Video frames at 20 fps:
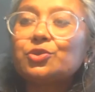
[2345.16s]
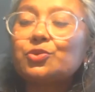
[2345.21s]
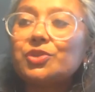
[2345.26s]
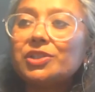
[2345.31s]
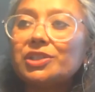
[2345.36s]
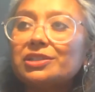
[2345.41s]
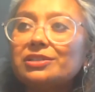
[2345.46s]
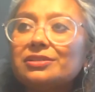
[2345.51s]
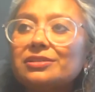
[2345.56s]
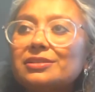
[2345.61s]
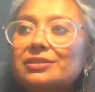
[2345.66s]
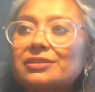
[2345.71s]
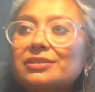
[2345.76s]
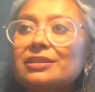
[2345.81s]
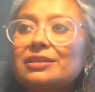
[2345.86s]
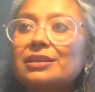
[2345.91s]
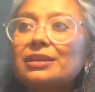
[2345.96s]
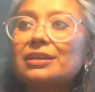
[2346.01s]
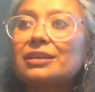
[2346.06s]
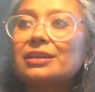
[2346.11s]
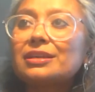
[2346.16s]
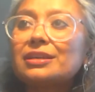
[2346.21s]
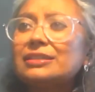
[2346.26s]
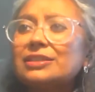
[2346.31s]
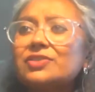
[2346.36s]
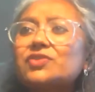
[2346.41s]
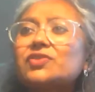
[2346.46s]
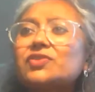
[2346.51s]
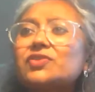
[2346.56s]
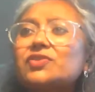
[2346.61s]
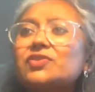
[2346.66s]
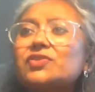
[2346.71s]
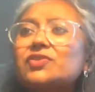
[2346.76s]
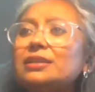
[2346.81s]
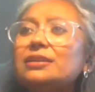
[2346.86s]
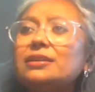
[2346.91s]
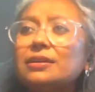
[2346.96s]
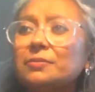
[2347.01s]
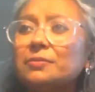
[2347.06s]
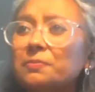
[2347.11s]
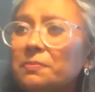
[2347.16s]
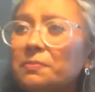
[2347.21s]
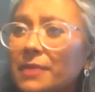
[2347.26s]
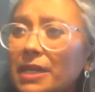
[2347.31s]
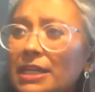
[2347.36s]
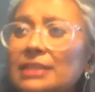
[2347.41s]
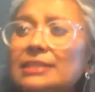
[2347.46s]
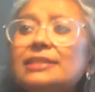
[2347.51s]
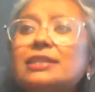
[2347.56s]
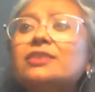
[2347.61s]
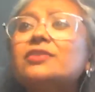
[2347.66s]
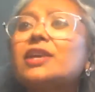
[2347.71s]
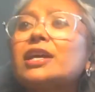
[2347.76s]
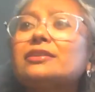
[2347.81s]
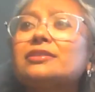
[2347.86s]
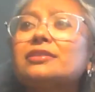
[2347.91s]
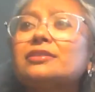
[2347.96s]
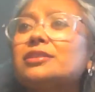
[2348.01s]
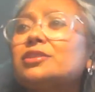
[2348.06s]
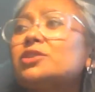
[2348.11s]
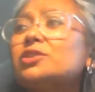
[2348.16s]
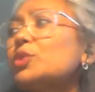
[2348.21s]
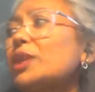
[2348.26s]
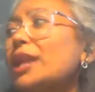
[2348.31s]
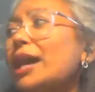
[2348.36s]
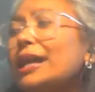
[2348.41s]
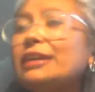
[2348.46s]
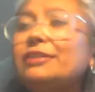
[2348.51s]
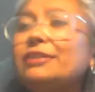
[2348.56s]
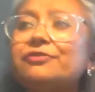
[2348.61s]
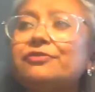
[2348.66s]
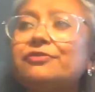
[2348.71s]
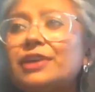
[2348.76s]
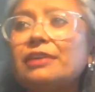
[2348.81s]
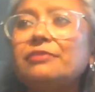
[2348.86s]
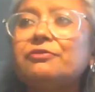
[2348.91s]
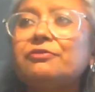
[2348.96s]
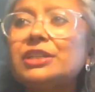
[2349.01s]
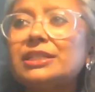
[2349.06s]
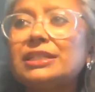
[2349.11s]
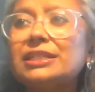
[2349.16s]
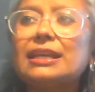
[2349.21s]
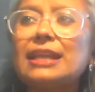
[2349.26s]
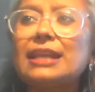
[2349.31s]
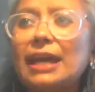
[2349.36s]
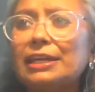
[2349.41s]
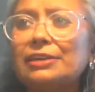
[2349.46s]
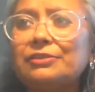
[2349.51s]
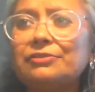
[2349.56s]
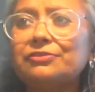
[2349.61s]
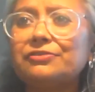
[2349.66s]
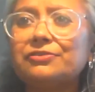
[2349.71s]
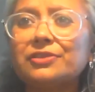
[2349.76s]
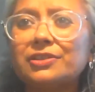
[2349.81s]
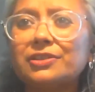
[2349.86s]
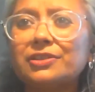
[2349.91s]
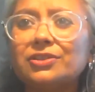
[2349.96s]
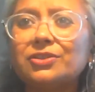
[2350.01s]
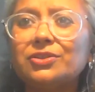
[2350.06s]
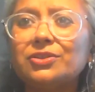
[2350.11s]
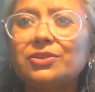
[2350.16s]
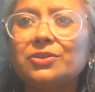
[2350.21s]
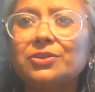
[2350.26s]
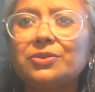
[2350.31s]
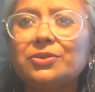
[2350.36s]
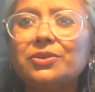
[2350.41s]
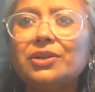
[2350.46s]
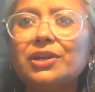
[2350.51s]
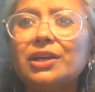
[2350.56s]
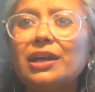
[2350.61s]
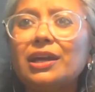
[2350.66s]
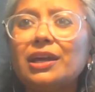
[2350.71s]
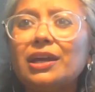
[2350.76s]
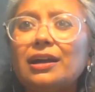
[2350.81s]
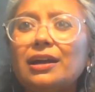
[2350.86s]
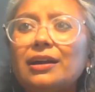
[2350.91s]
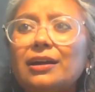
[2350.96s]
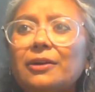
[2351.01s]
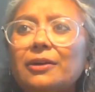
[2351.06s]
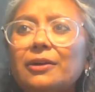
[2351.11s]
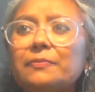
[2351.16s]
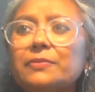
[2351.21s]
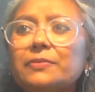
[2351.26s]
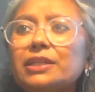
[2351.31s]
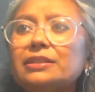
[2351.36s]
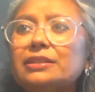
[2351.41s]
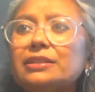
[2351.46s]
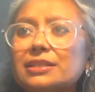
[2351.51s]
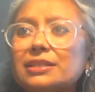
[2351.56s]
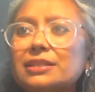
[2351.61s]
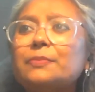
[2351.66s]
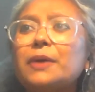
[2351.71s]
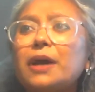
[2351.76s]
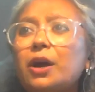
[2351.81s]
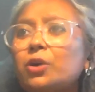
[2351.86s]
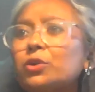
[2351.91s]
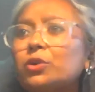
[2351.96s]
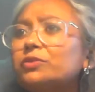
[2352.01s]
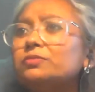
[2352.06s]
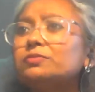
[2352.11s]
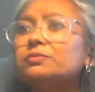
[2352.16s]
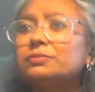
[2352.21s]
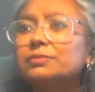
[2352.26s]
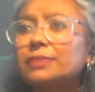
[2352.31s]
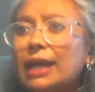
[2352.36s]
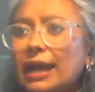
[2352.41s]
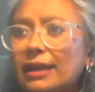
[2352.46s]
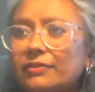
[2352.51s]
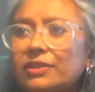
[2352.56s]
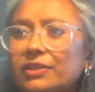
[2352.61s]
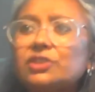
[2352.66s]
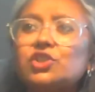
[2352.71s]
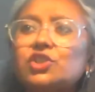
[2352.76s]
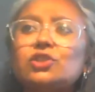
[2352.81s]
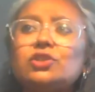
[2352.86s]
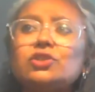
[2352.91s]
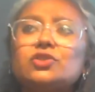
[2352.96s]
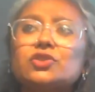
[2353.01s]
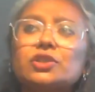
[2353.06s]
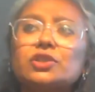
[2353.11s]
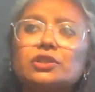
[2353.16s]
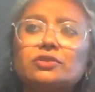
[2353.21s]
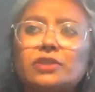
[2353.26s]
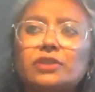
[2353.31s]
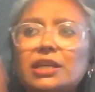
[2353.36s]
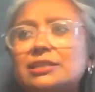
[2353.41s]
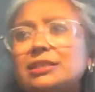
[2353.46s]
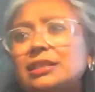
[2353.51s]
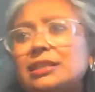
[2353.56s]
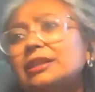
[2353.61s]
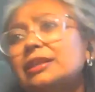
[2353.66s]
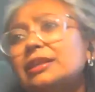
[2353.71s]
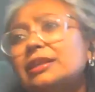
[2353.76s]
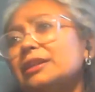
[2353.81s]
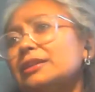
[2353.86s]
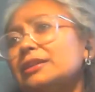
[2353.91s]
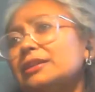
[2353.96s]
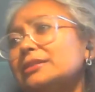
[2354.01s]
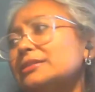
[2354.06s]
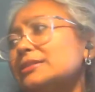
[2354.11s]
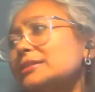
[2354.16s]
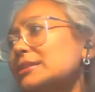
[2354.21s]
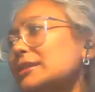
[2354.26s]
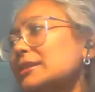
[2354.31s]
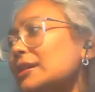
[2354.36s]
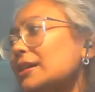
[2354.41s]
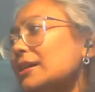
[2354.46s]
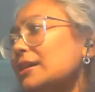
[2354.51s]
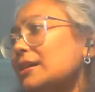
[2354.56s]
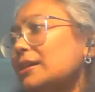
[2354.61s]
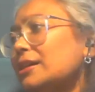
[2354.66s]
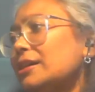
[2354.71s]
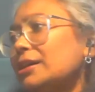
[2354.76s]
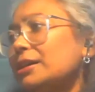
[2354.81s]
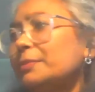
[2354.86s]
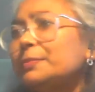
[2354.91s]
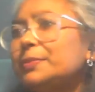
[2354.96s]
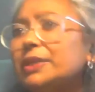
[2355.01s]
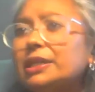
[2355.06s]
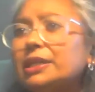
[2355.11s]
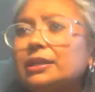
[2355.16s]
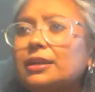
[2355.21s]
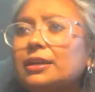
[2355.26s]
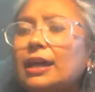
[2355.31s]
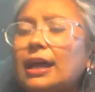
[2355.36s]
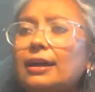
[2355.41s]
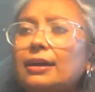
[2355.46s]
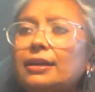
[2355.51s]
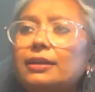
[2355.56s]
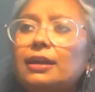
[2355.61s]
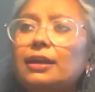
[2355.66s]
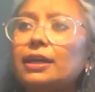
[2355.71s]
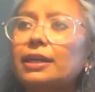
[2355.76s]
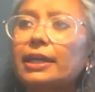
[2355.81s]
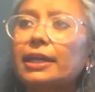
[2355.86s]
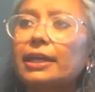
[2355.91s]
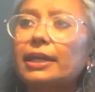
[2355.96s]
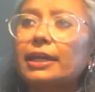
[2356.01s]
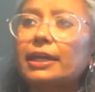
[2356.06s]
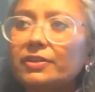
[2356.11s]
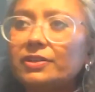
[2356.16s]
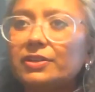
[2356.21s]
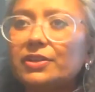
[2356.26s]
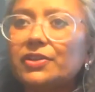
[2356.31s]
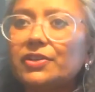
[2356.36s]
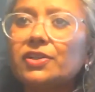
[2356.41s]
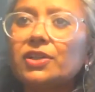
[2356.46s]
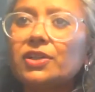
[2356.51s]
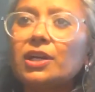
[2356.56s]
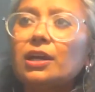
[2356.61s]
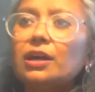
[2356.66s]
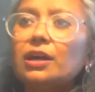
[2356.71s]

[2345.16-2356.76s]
2 years. It is really integrated into life, everyday life. You know, it is about having children, raising kids, being a carer,